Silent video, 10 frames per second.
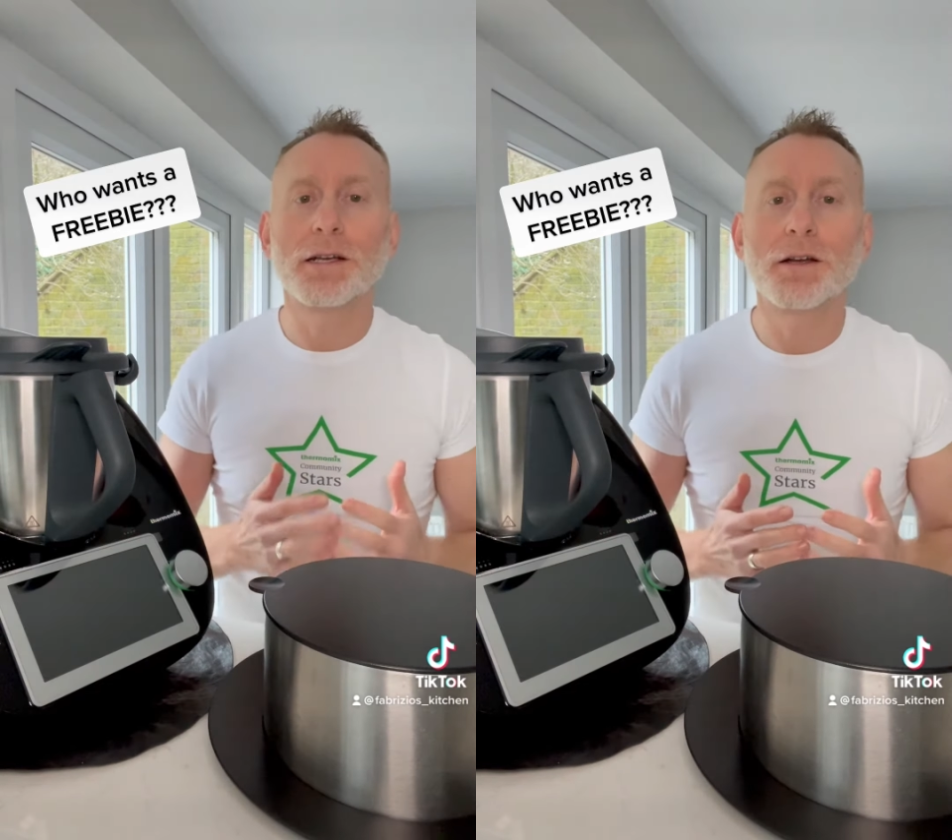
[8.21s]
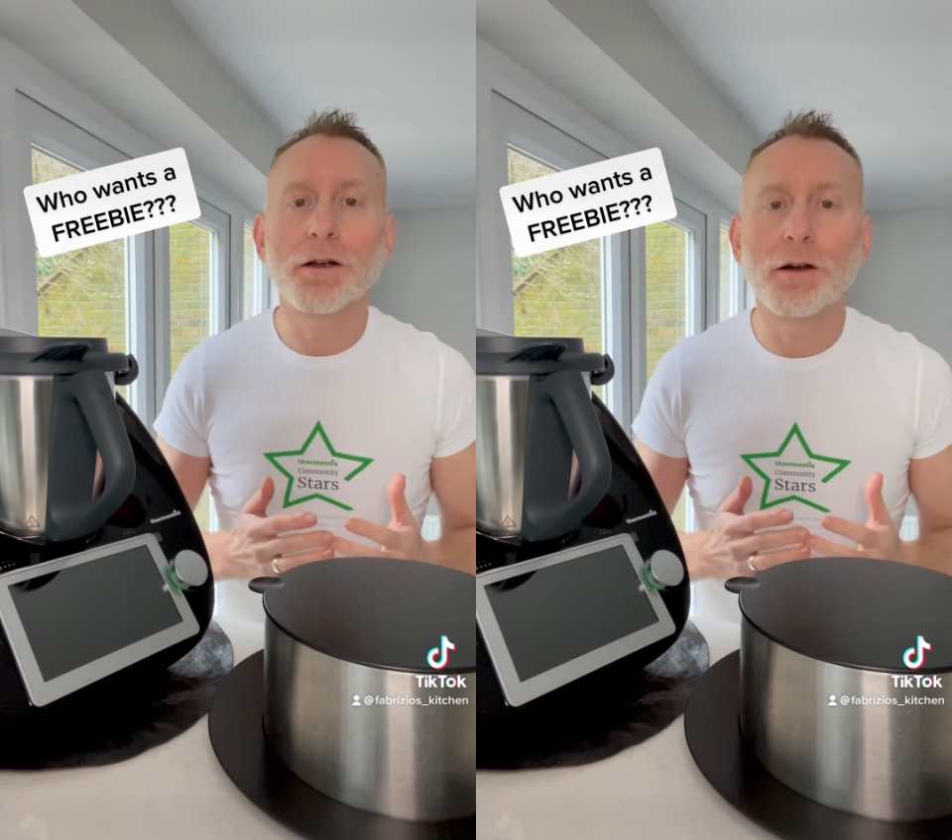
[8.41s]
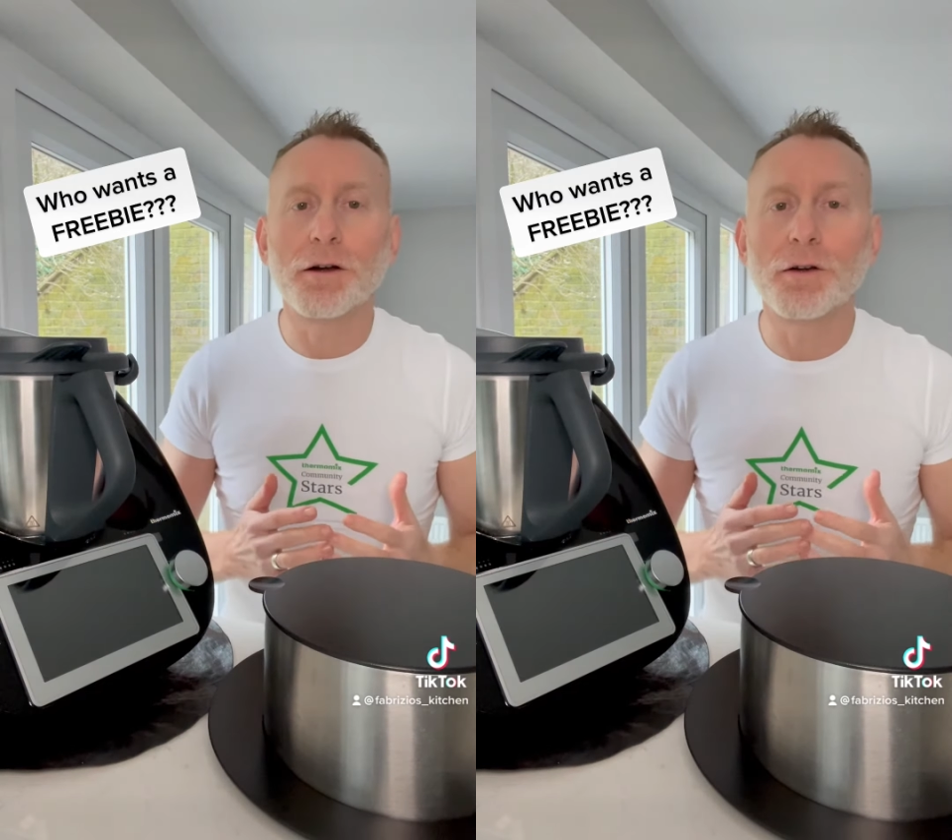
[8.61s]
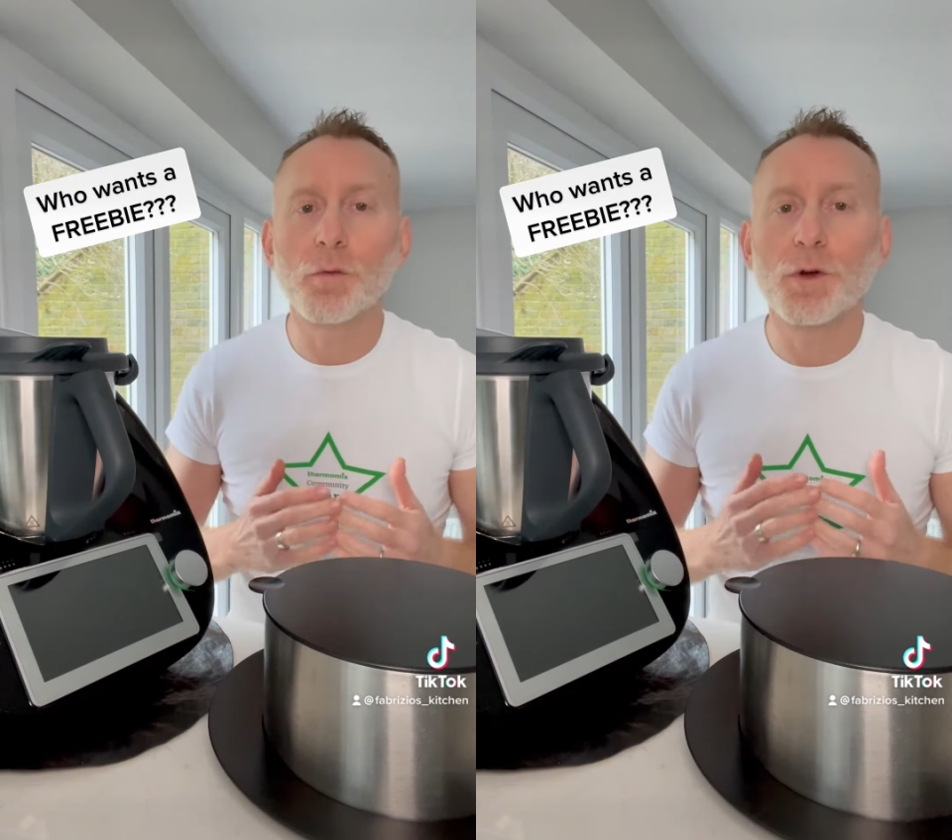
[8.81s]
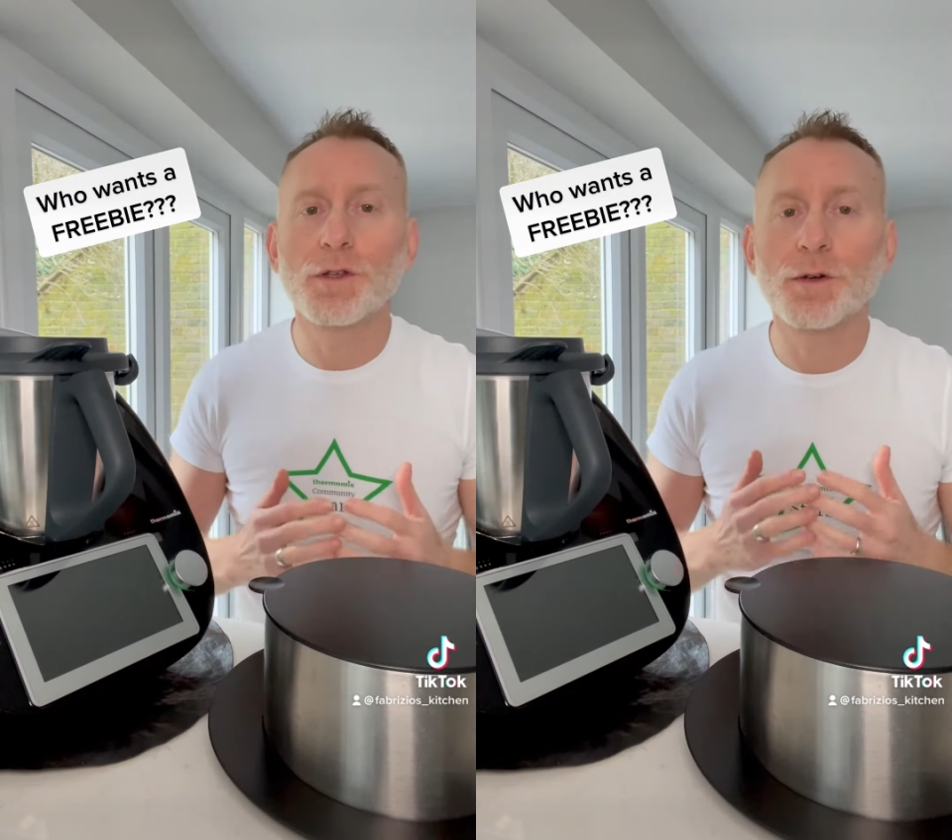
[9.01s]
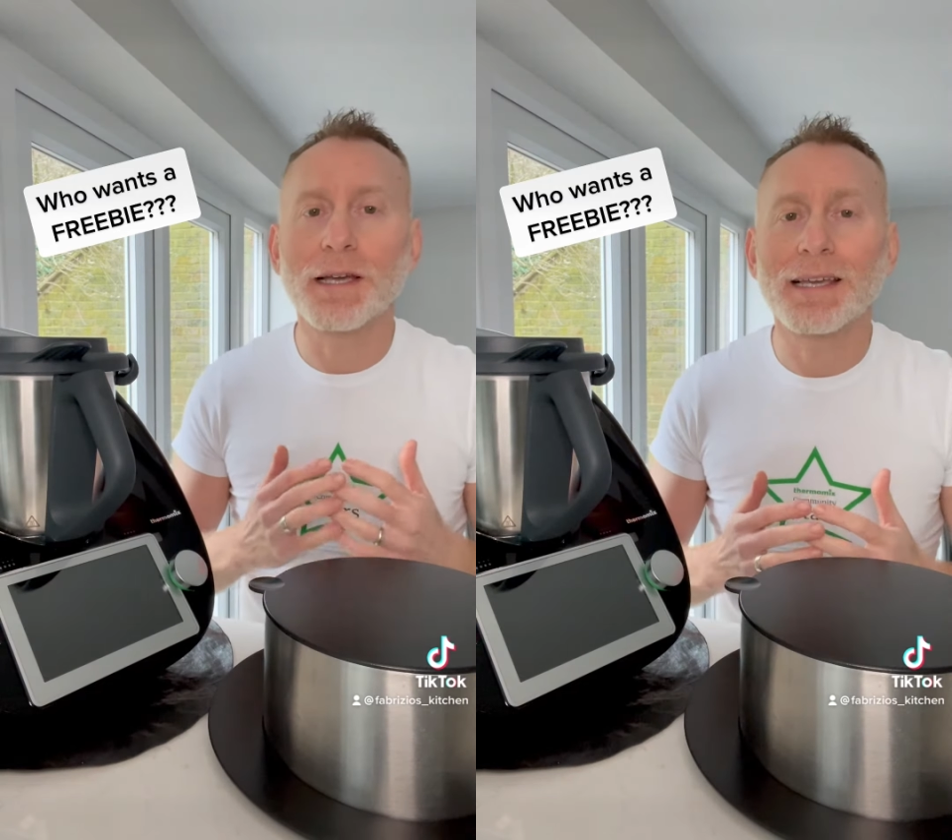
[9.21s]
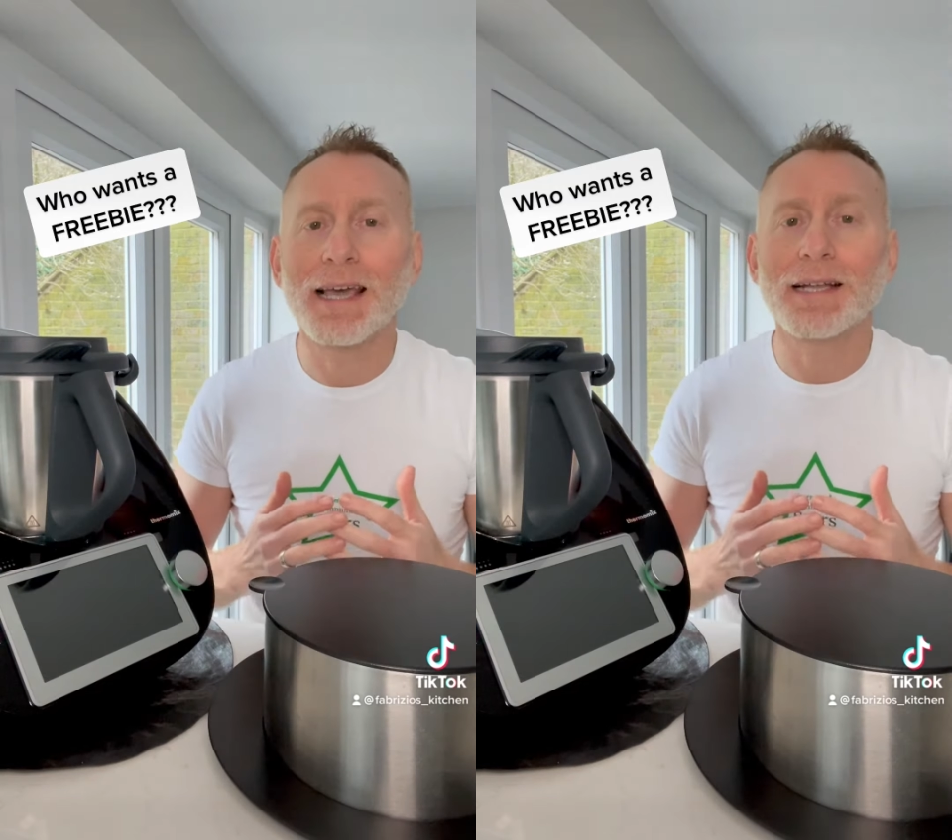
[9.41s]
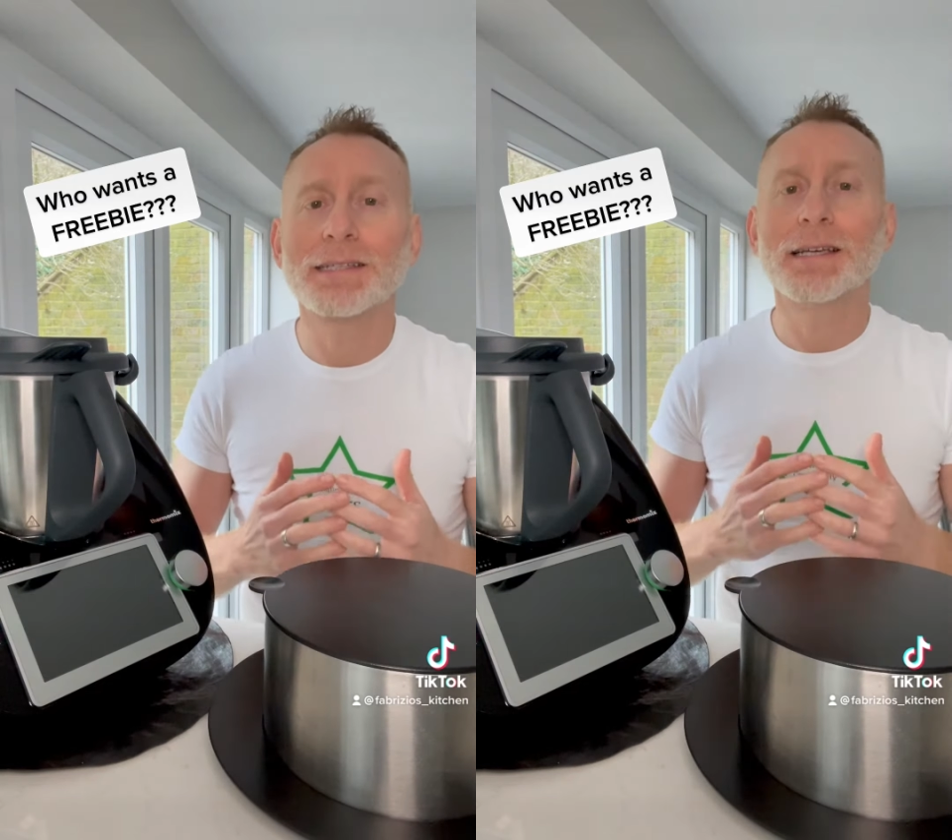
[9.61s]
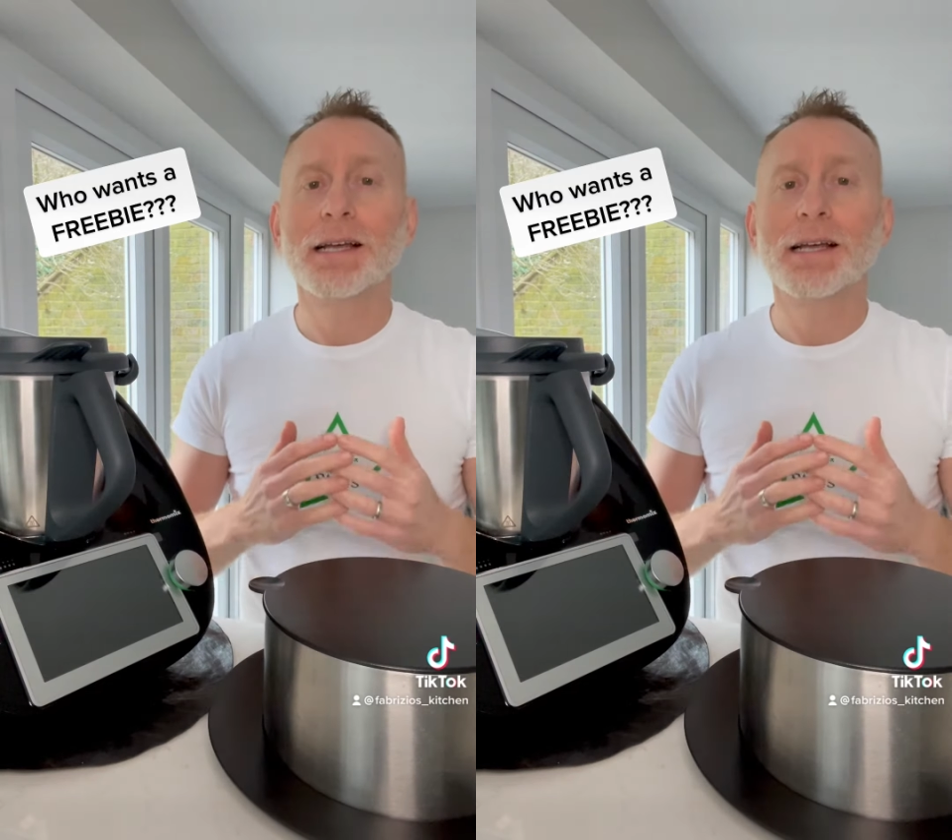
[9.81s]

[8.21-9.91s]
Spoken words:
earn, what you can get